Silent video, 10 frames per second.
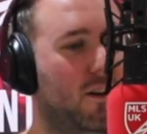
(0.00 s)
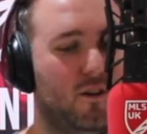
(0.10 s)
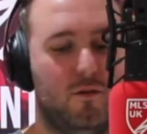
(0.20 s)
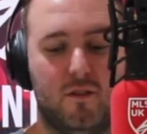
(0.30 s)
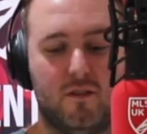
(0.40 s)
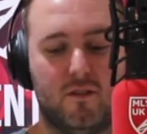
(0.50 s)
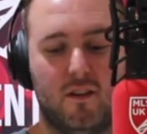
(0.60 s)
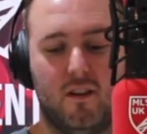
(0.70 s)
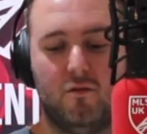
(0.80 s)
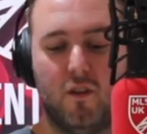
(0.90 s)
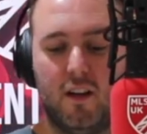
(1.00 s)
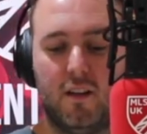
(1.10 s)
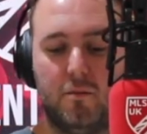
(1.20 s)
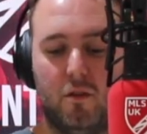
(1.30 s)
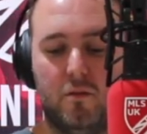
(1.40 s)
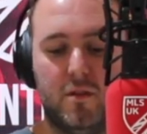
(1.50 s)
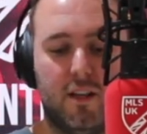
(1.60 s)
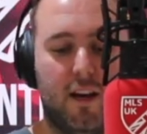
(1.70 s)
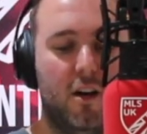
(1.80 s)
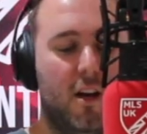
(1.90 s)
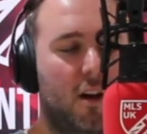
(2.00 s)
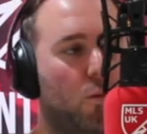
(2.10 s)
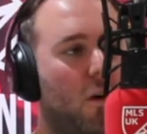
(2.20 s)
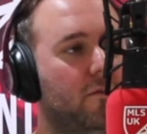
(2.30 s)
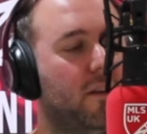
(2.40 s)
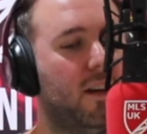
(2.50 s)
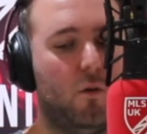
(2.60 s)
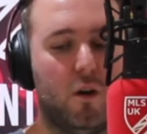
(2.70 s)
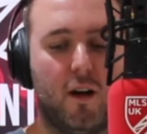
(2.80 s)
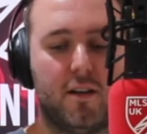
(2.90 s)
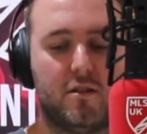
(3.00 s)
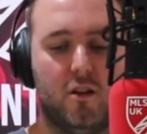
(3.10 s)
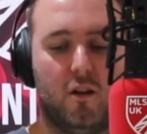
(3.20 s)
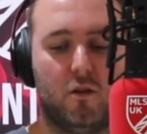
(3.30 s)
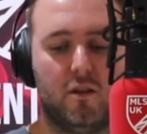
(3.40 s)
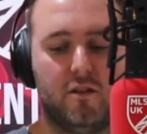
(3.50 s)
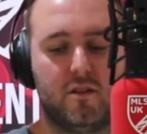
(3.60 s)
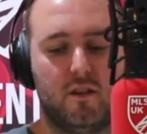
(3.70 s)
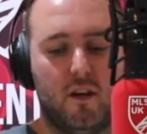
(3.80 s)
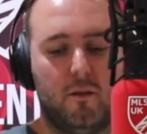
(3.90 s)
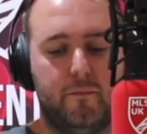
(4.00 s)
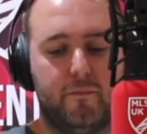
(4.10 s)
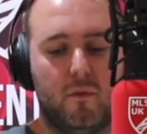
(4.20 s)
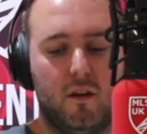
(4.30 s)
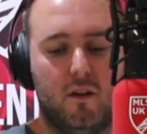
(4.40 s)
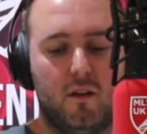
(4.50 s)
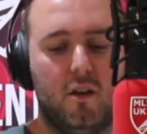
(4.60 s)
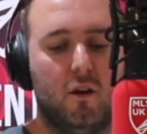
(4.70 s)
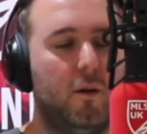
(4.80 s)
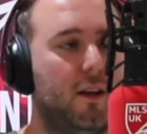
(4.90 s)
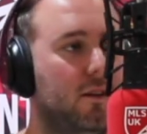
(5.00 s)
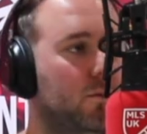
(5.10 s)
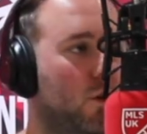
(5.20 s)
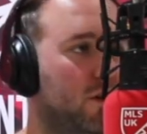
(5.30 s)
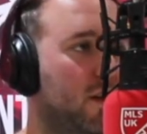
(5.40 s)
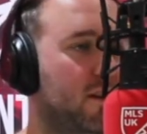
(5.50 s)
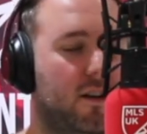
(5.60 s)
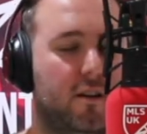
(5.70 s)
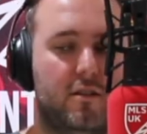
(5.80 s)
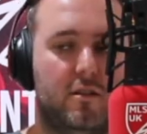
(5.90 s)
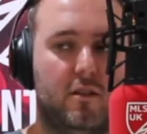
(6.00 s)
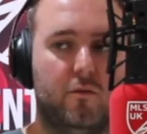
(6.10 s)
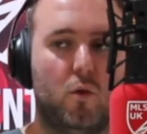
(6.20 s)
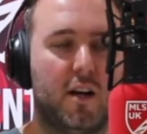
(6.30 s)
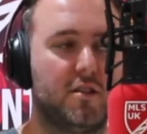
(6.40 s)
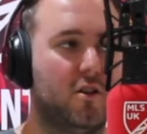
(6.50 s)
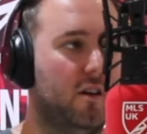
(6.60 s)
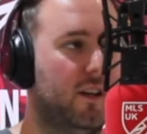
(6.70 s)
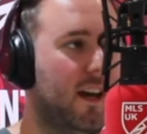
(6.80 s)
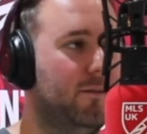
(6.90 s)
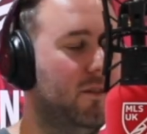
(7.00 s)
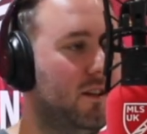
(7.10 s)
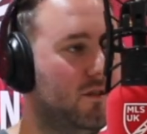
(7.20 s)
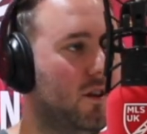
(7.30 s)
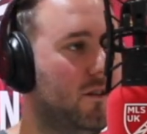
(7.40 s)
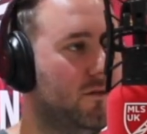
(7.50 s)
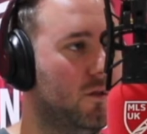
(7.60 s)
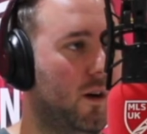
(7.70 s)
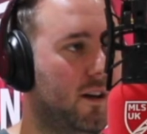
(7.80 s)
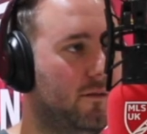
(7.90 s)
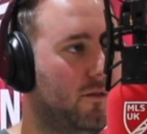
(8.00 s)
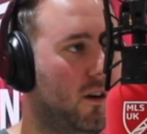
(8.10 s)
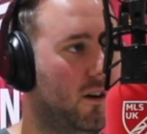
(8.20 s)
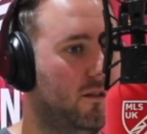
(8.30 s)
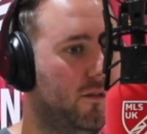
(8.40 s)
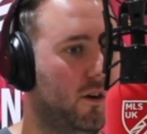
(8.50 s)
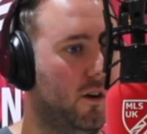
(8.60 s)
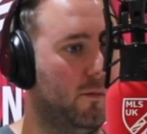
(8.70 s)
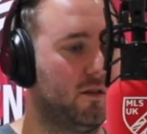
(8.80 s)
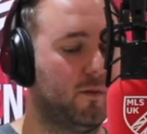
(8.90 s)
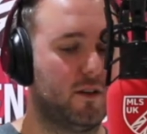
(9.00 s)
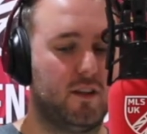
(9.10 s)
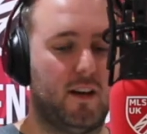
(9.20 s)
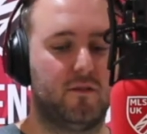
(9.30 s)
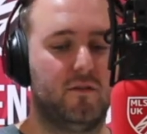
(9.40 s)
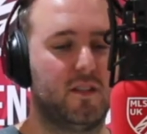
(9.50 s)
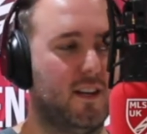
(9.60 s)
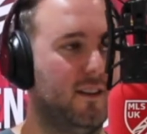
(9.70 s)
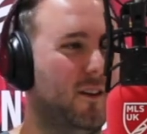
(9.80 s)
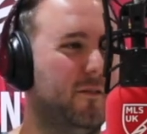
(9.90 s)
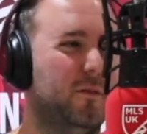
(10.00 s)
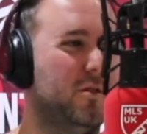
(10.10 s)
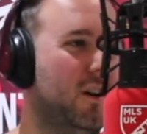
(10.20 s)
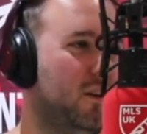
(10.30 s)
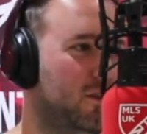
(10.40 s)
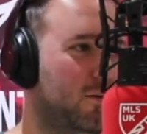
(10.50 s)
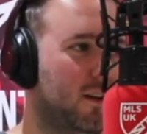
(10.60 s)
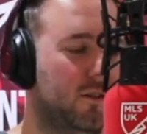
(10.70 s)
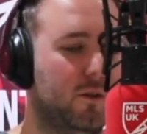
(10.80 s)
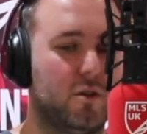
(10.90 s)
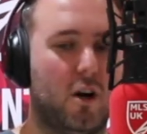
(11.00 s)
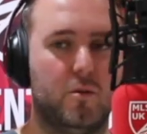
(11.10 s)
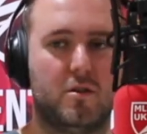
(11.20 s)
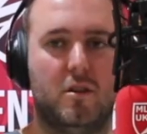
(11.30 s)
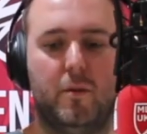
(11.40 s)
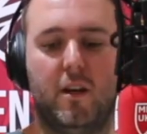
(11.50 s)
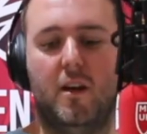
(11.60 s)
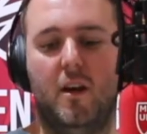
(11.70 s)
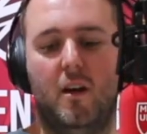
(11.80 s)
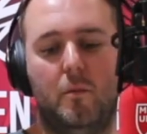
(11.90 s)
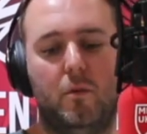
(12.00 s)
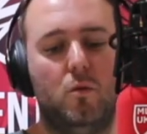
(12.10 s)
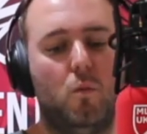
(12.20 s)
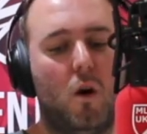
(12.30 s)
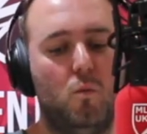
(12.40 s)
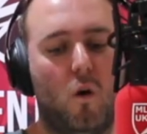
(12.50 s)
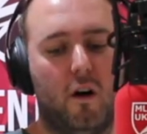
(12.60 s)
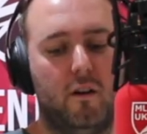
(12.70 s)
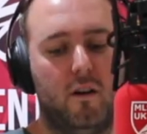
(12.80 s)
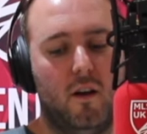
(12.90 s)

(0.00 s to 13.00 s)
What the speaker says: Who has really put them together. One thing I want to ask though, because New England won, and of what I saw of the game, they deserved to win. I thought, especially after the sending off, it was all New England. It was always going to be, but at 1-1.